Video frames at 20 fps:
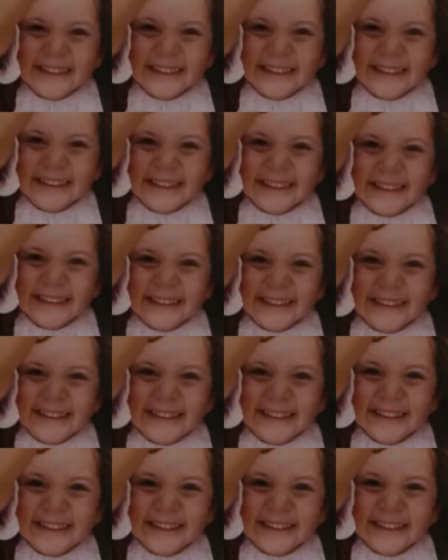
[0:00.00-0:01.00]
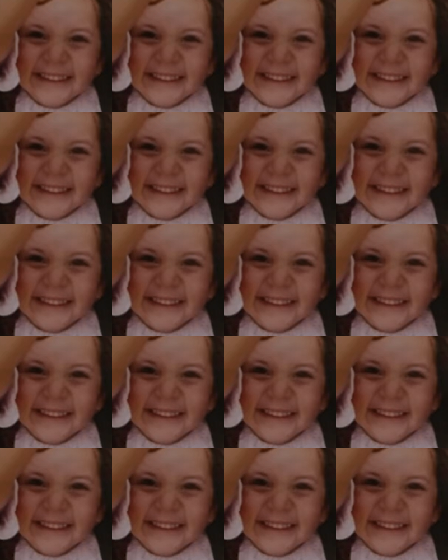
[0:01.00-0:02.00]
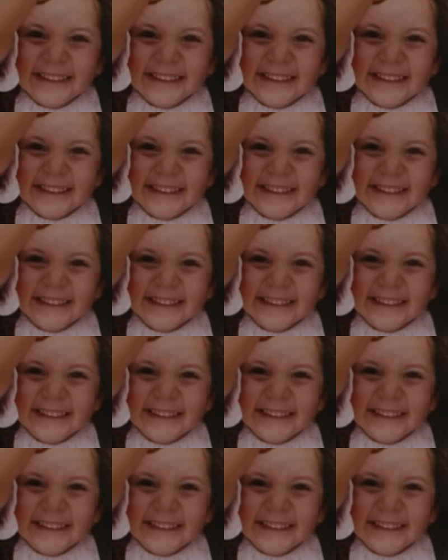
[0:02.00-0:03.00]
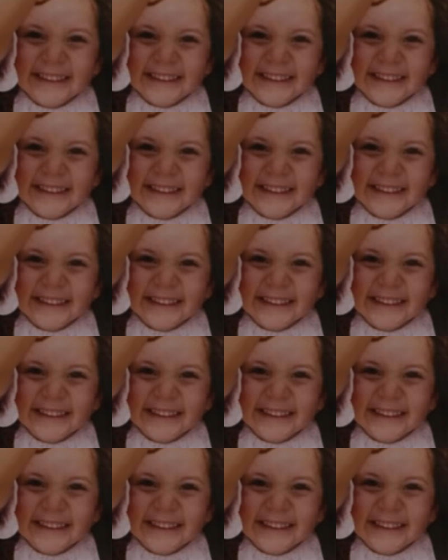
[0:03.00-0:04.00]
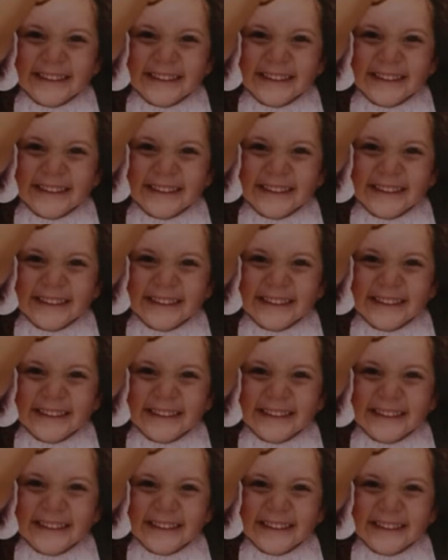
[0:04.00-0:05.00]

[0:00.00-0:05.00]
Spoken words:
(silent)